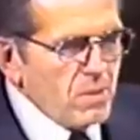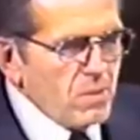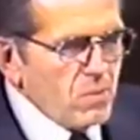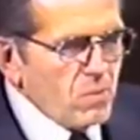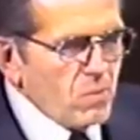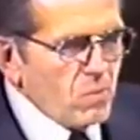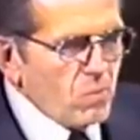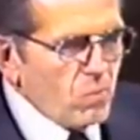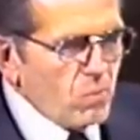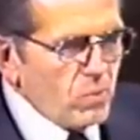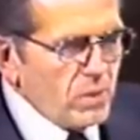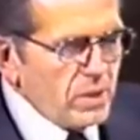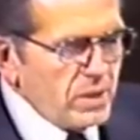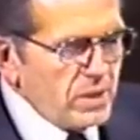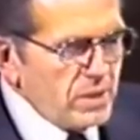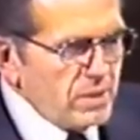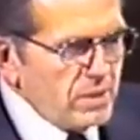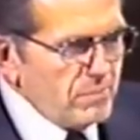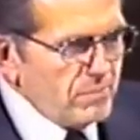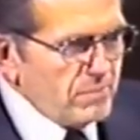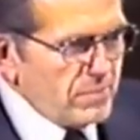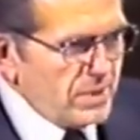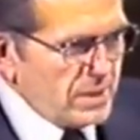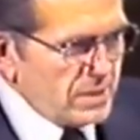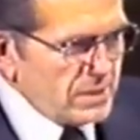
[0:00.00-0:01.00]

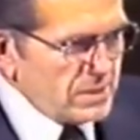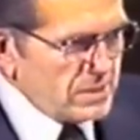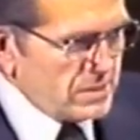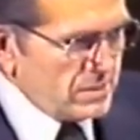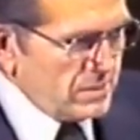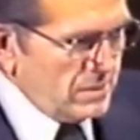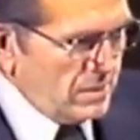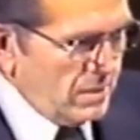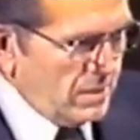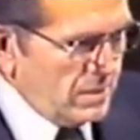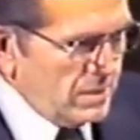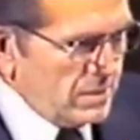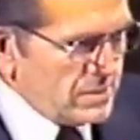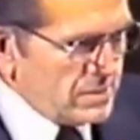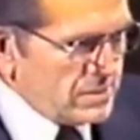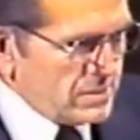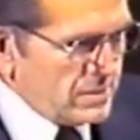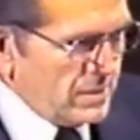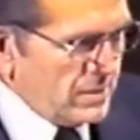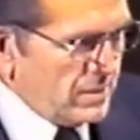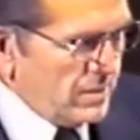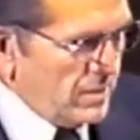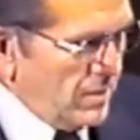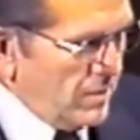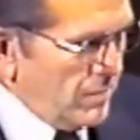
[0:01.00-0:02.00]
We must not
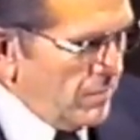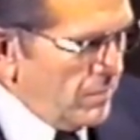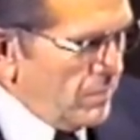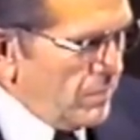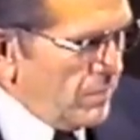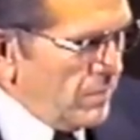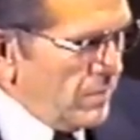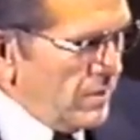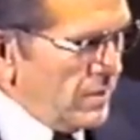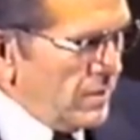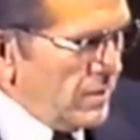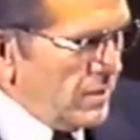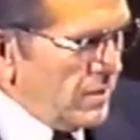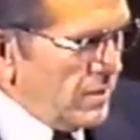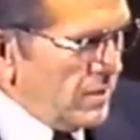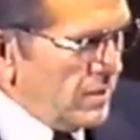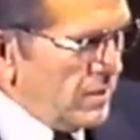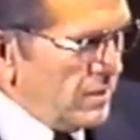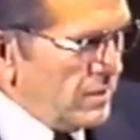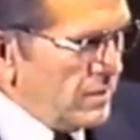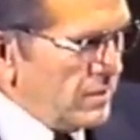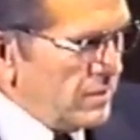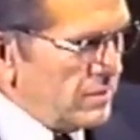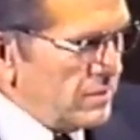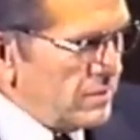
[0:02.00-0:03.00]
set up
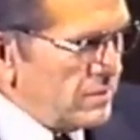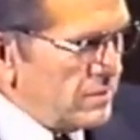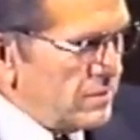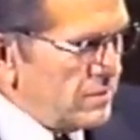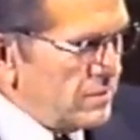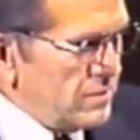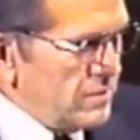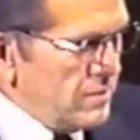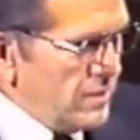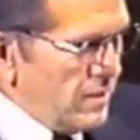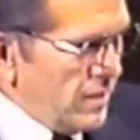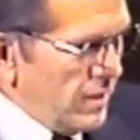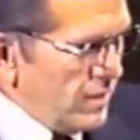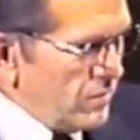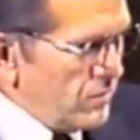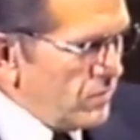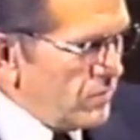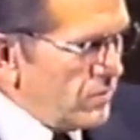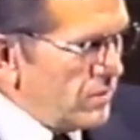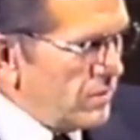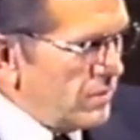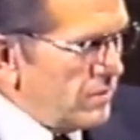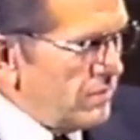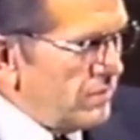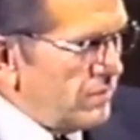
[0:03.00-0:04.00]
a
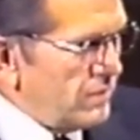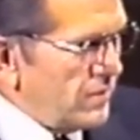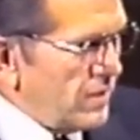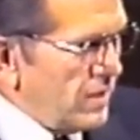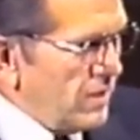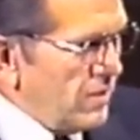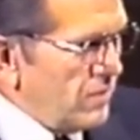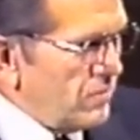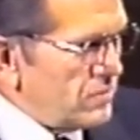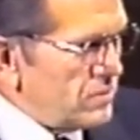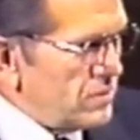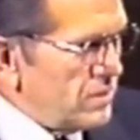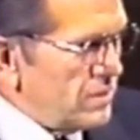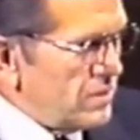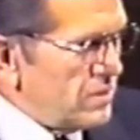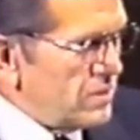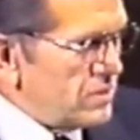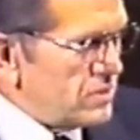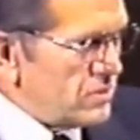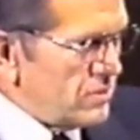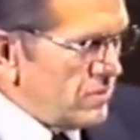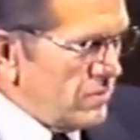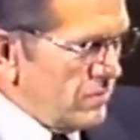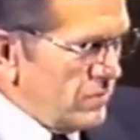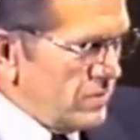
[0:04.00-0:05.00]
network of counseling
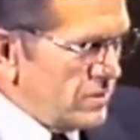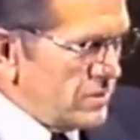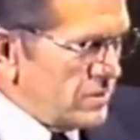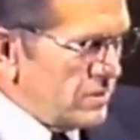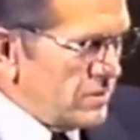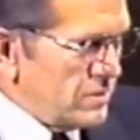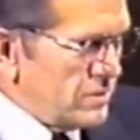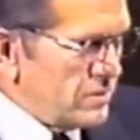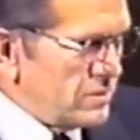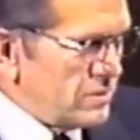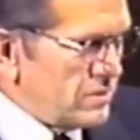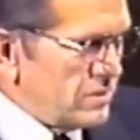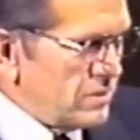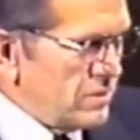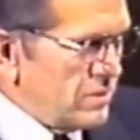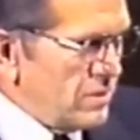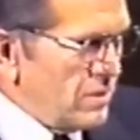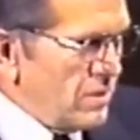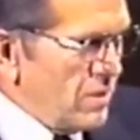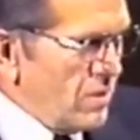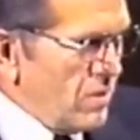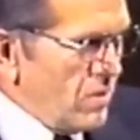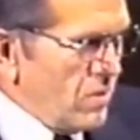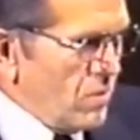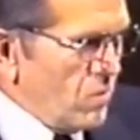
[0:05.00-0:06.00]
services
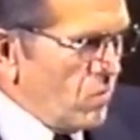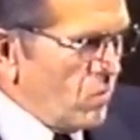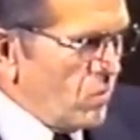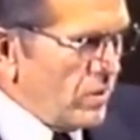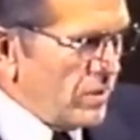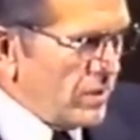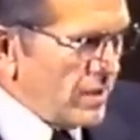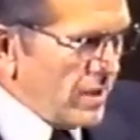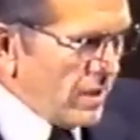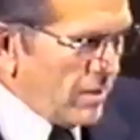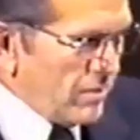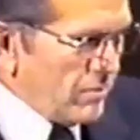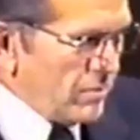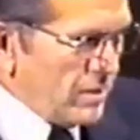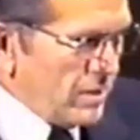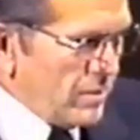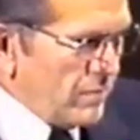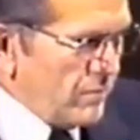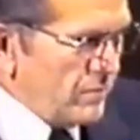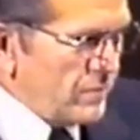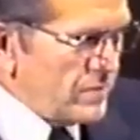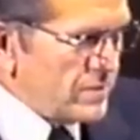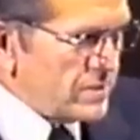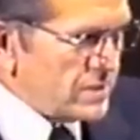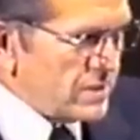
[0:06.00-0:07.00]
without
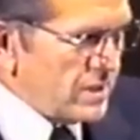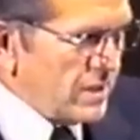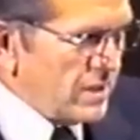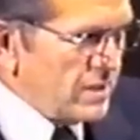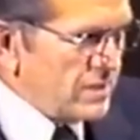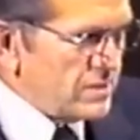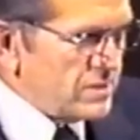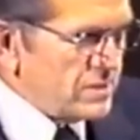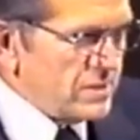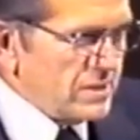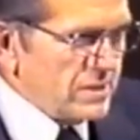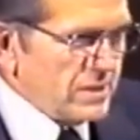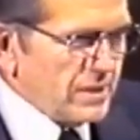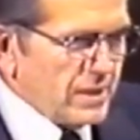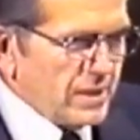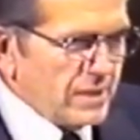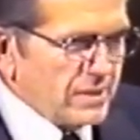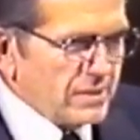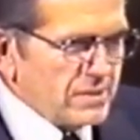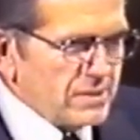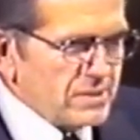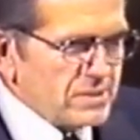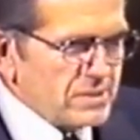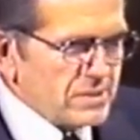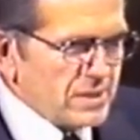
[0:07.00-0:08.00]
emphasizing
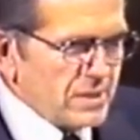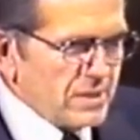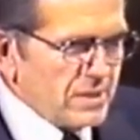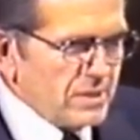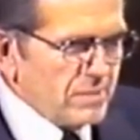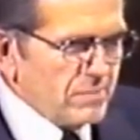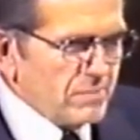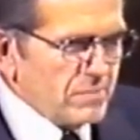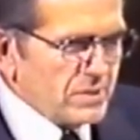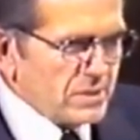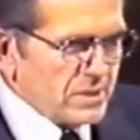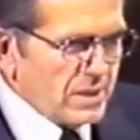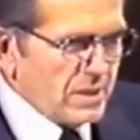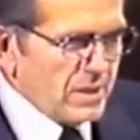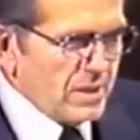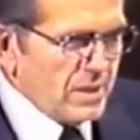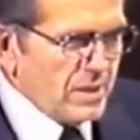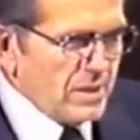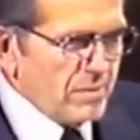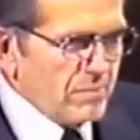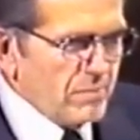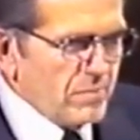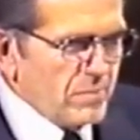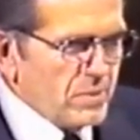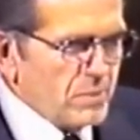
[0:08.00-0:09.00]
at the same
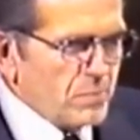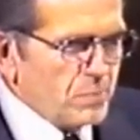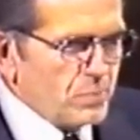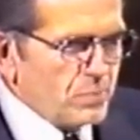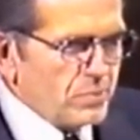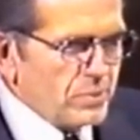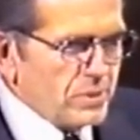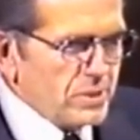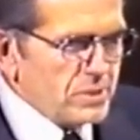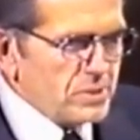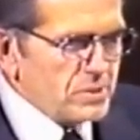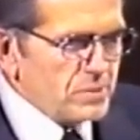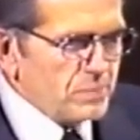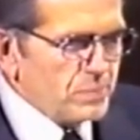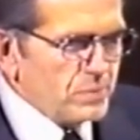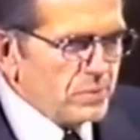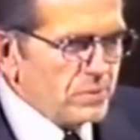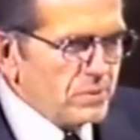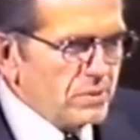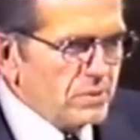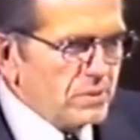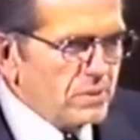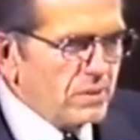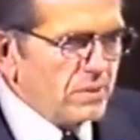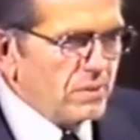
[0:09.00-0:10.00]
time the
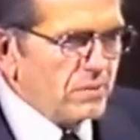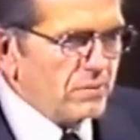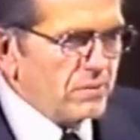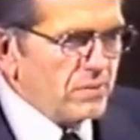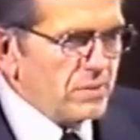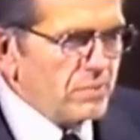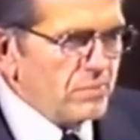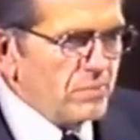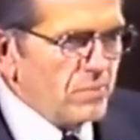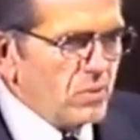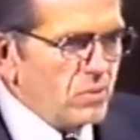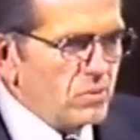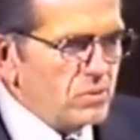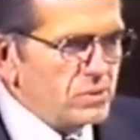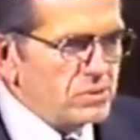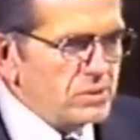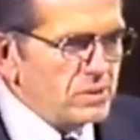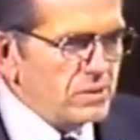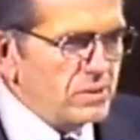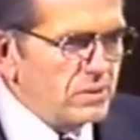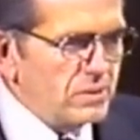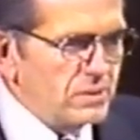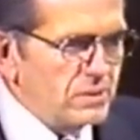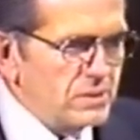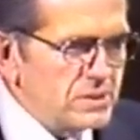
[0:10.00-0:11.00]
principle of
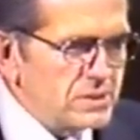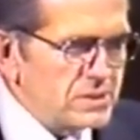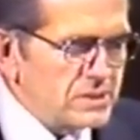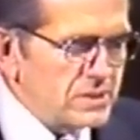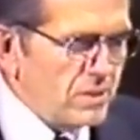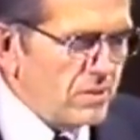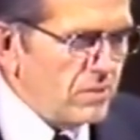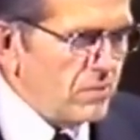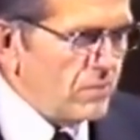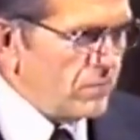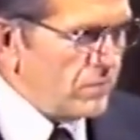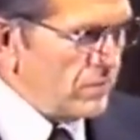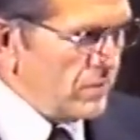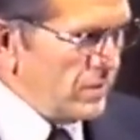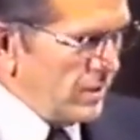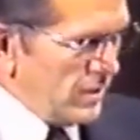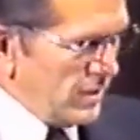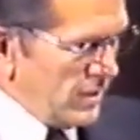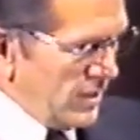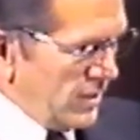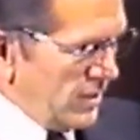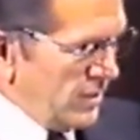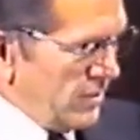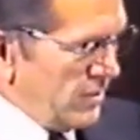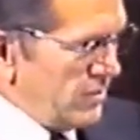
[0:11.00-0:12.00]
emotional self
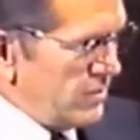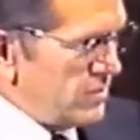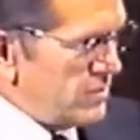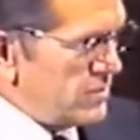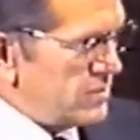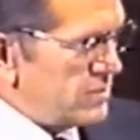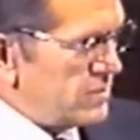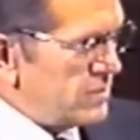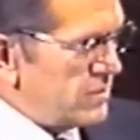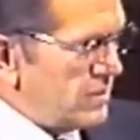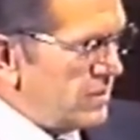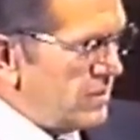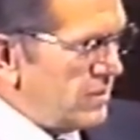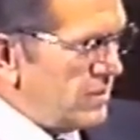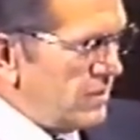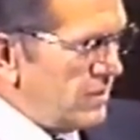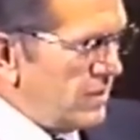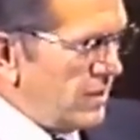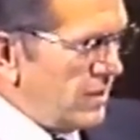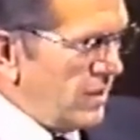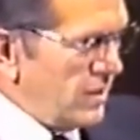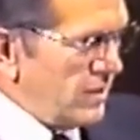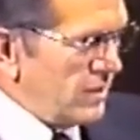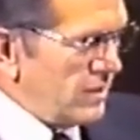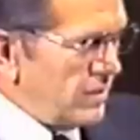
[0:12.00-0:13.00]
reliance
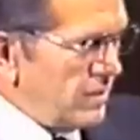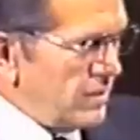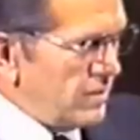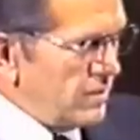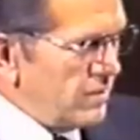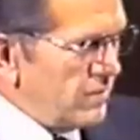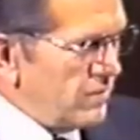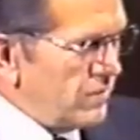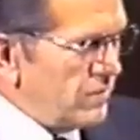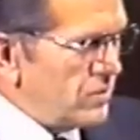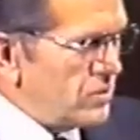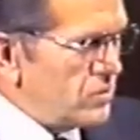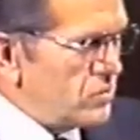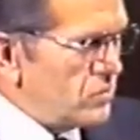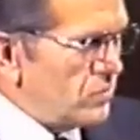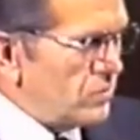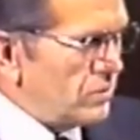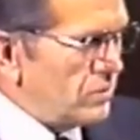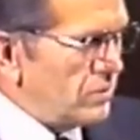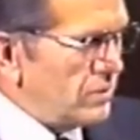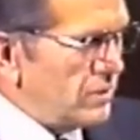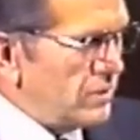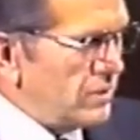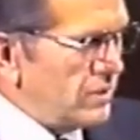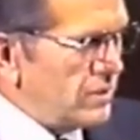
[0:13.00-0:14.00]
and
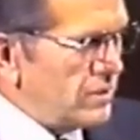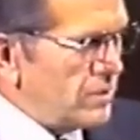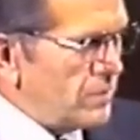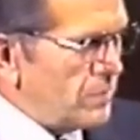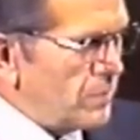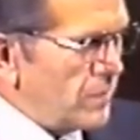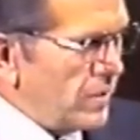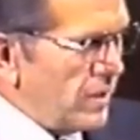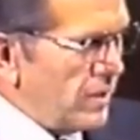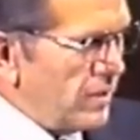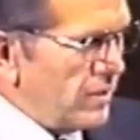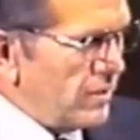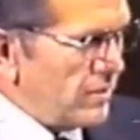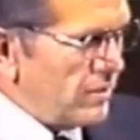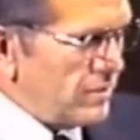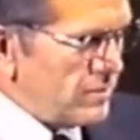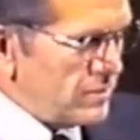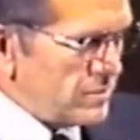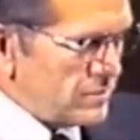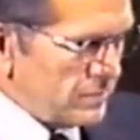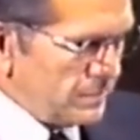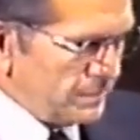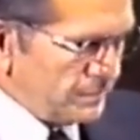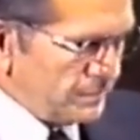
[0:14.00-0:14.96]
individual independence.